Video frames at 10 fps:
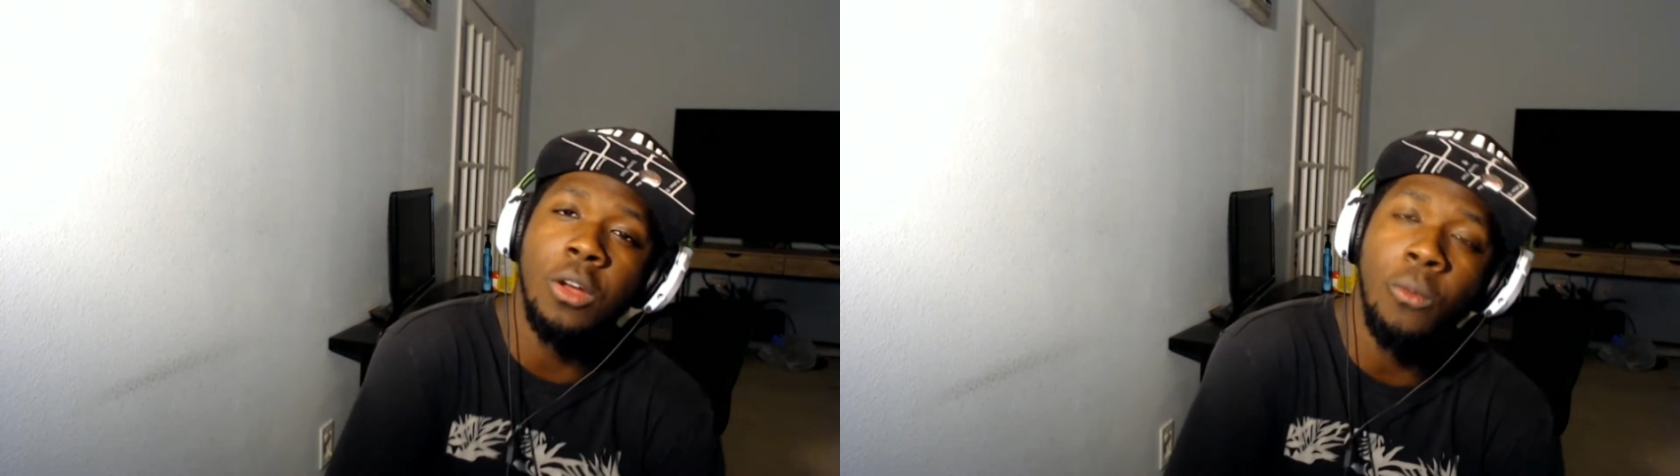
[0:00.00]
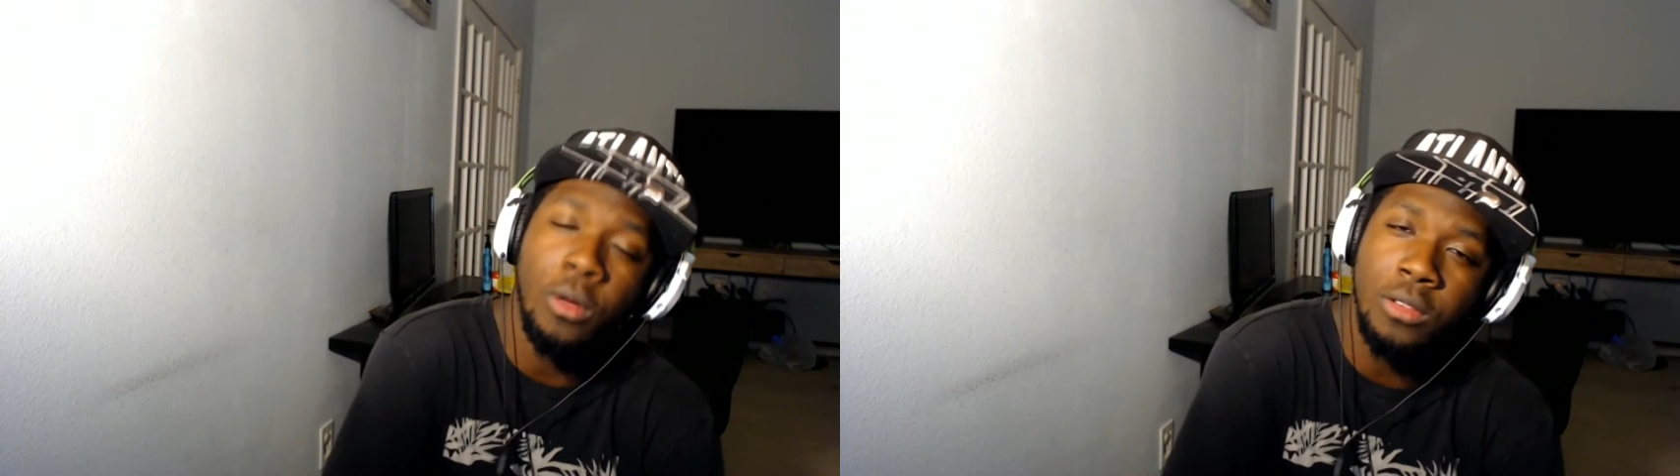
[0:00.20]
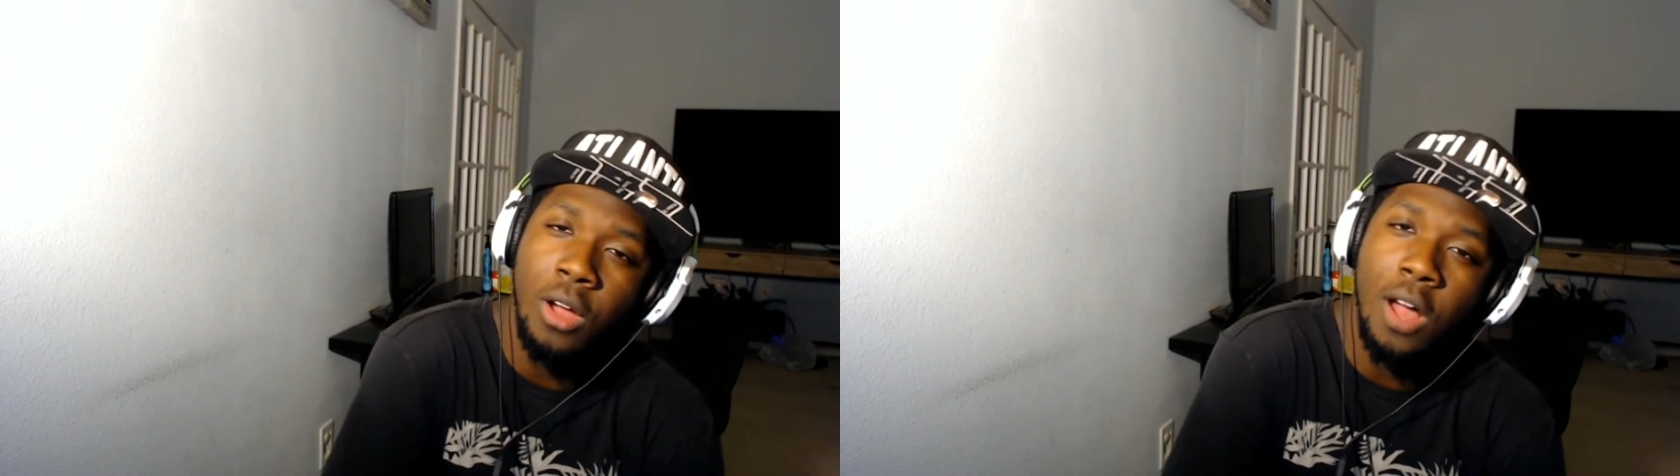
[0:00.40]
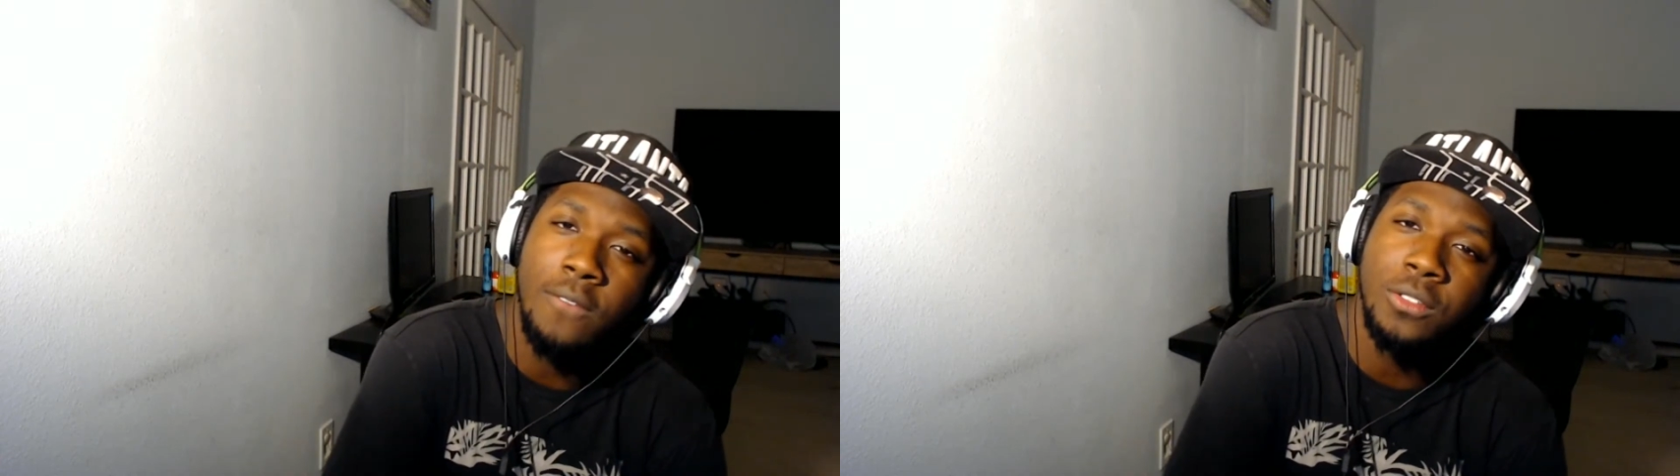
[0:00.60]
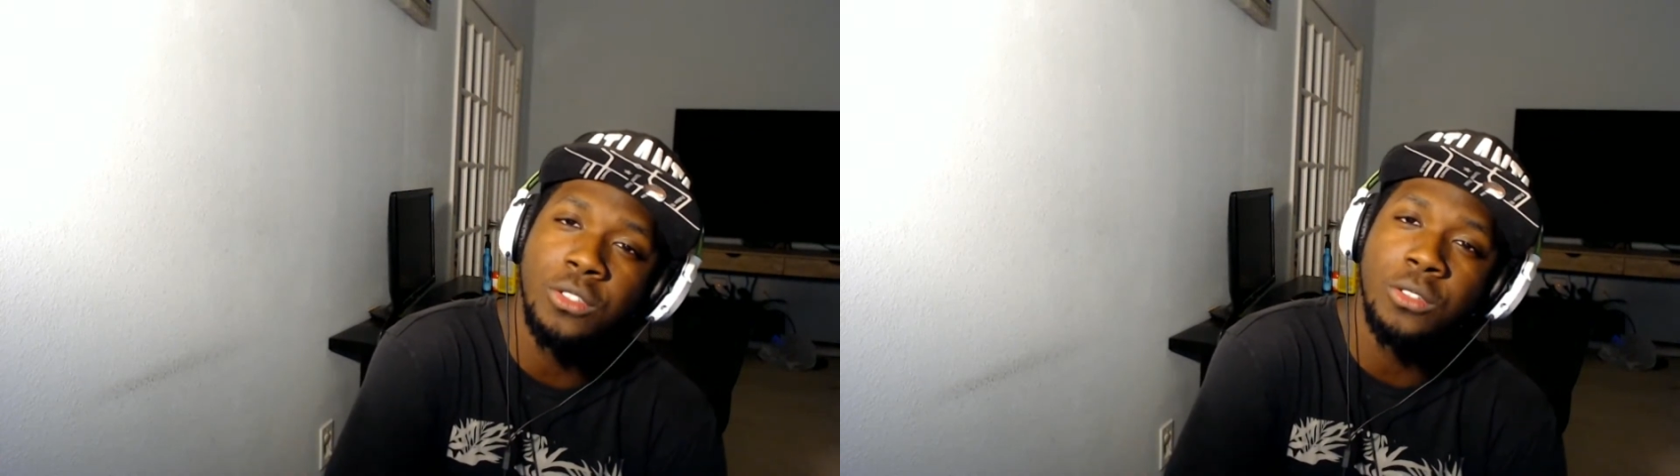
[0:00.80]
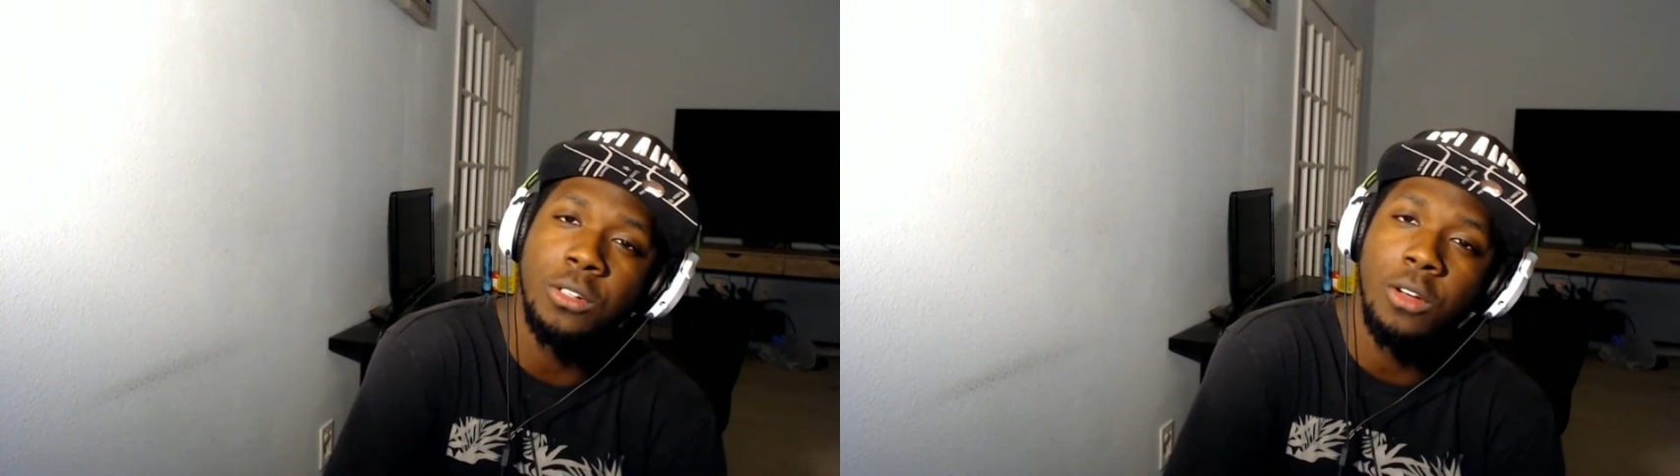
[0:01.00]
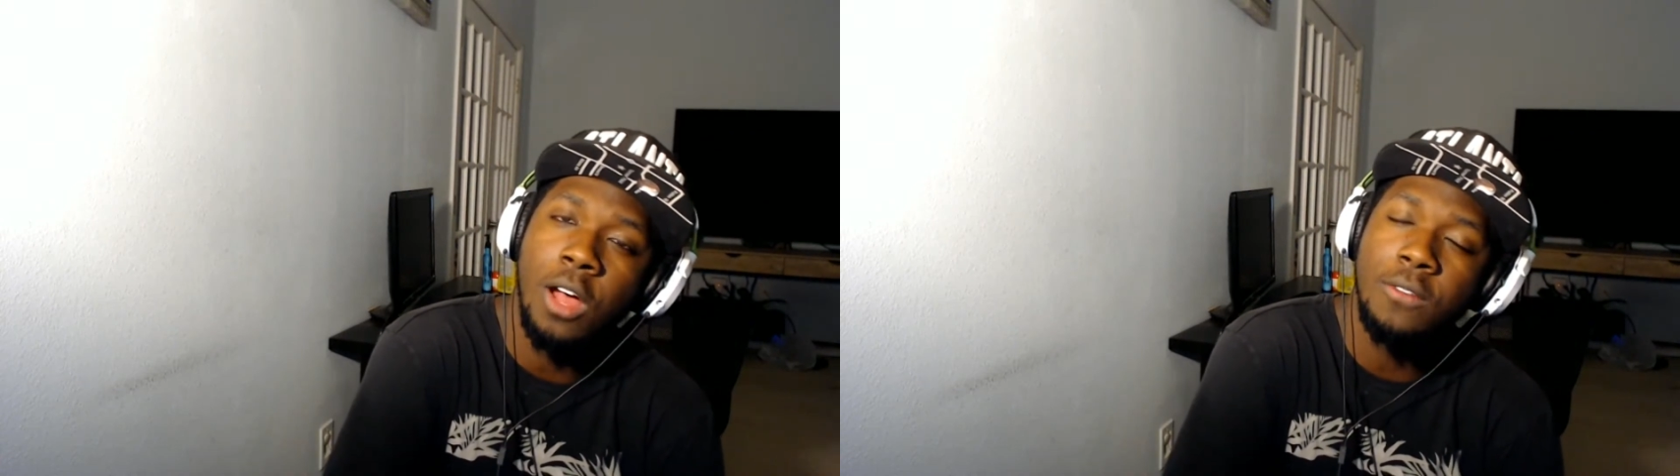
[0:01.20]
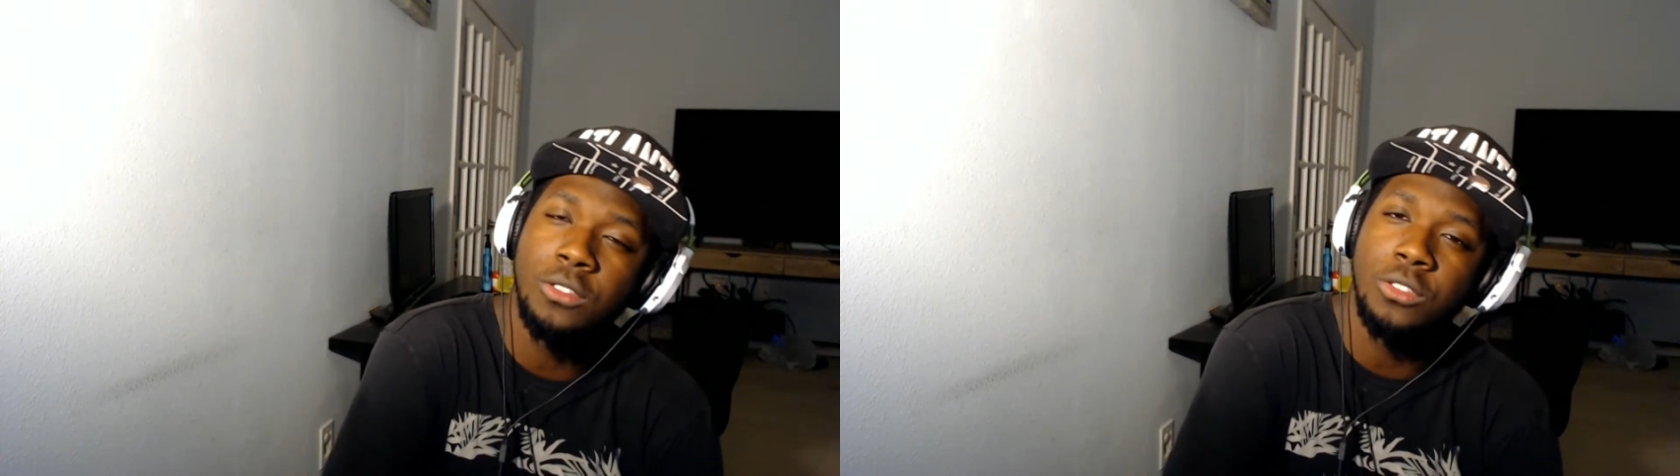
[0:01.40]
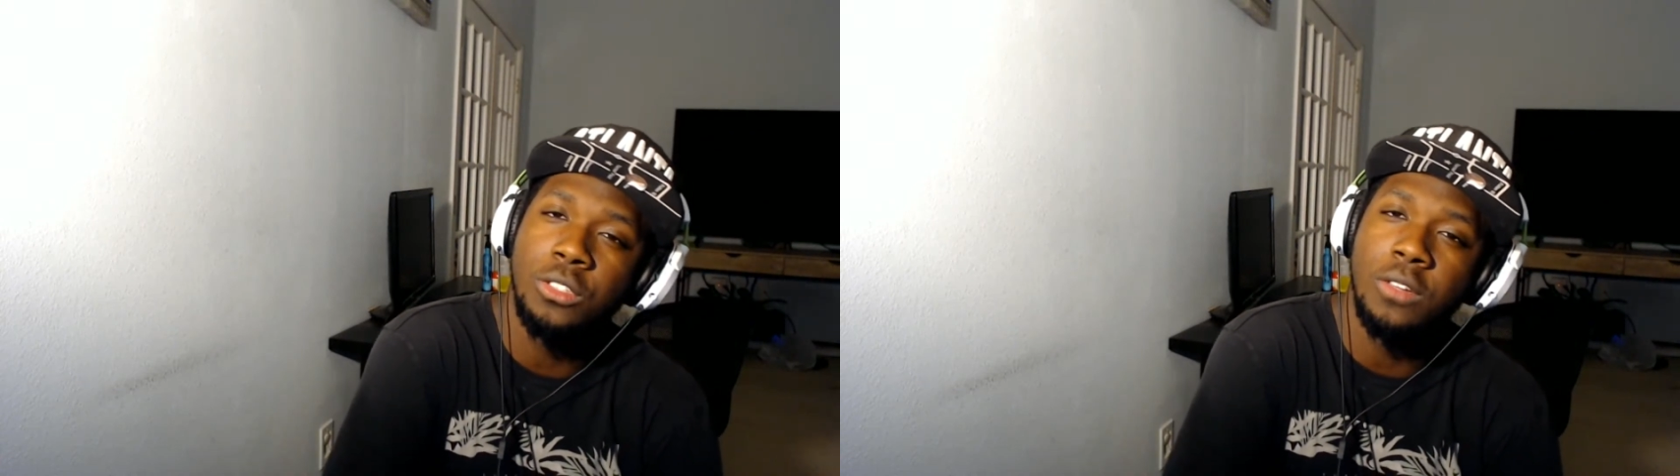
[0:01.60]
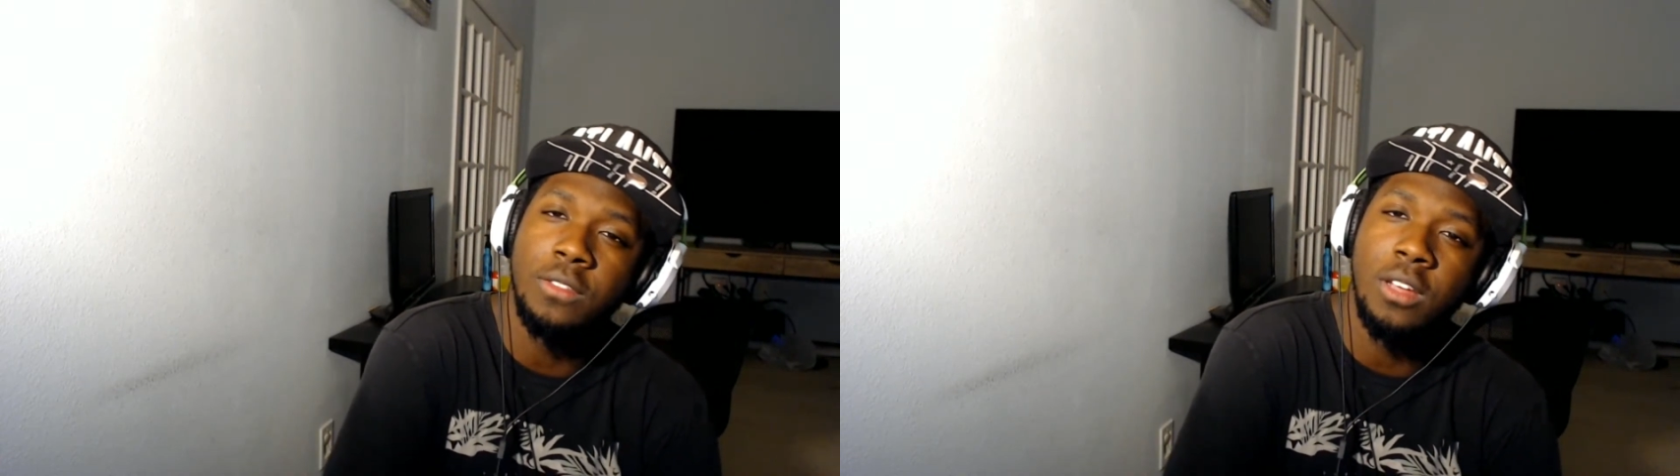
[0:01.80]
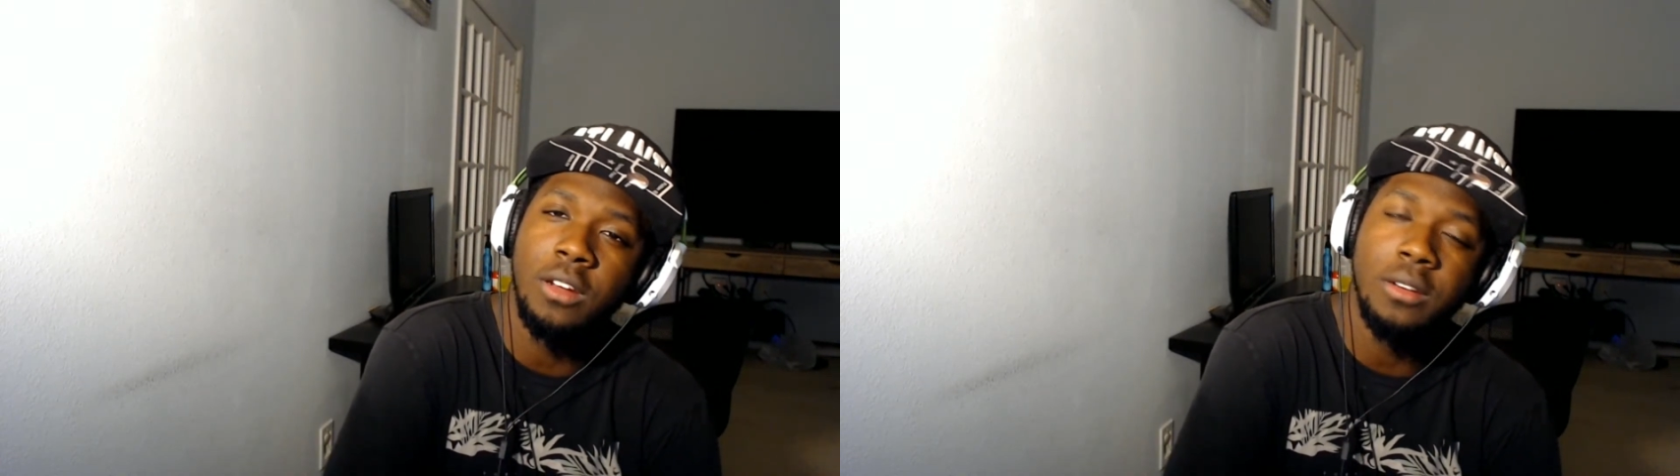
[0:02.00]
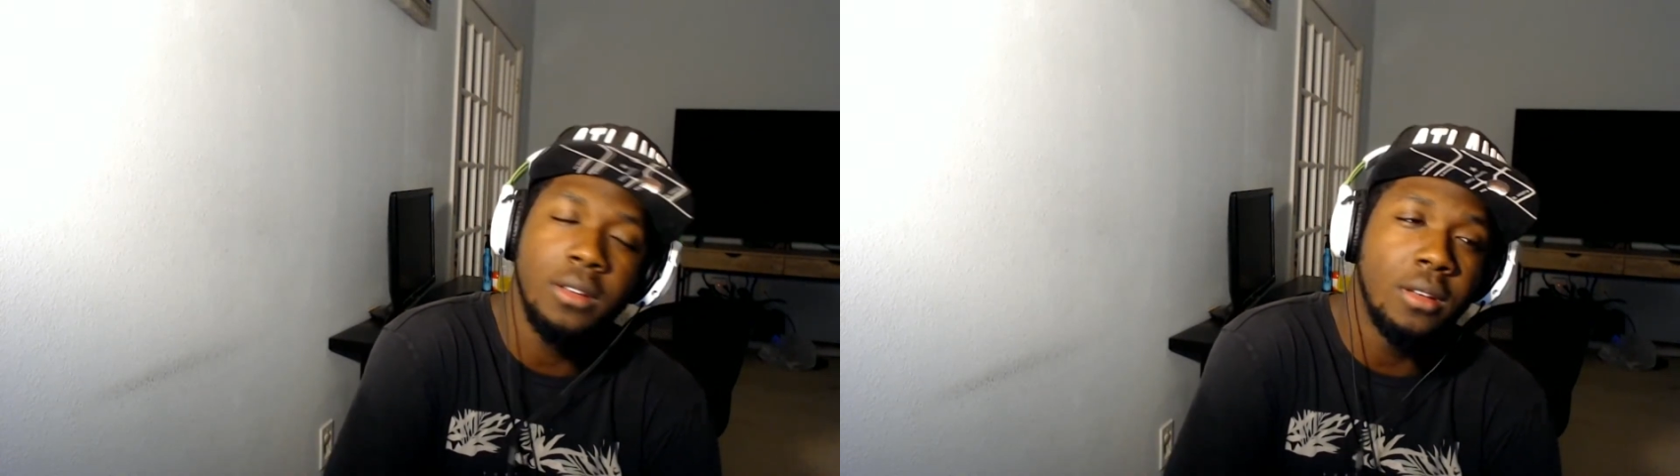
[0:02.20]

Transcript: what the officer should have done.